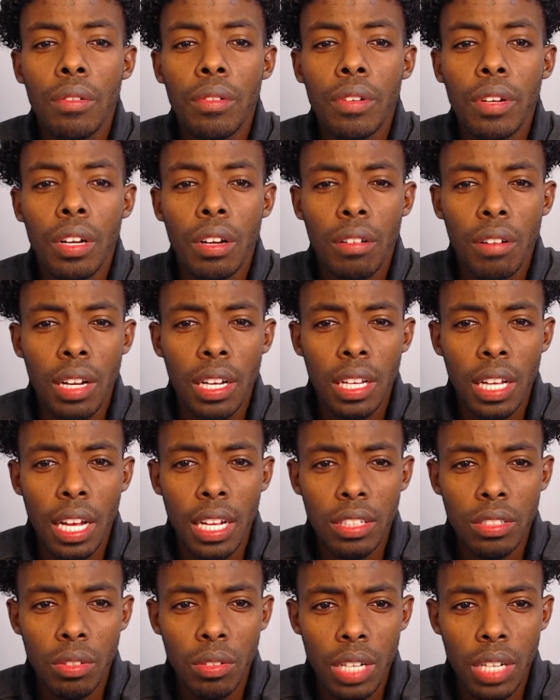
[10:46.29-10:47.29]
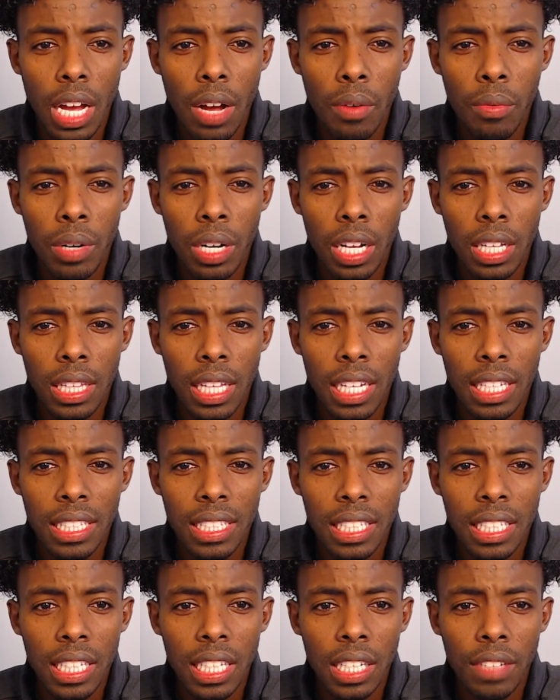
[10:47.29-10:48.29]
All right, and so now we're at that
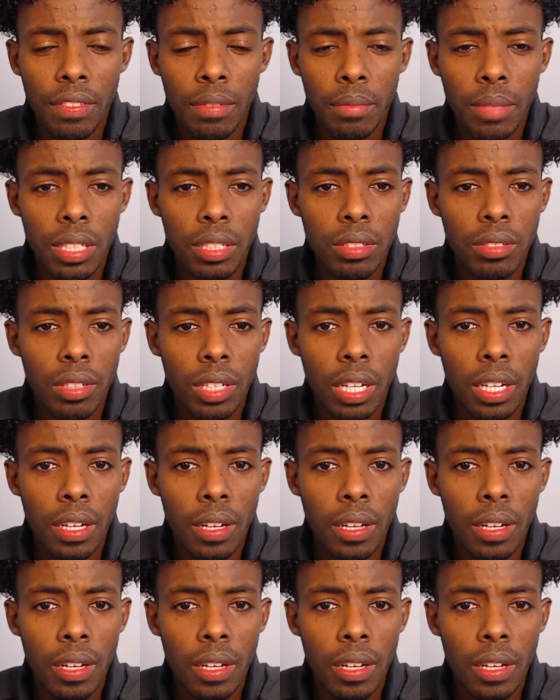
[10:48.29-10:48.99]
ceiling from yesterday.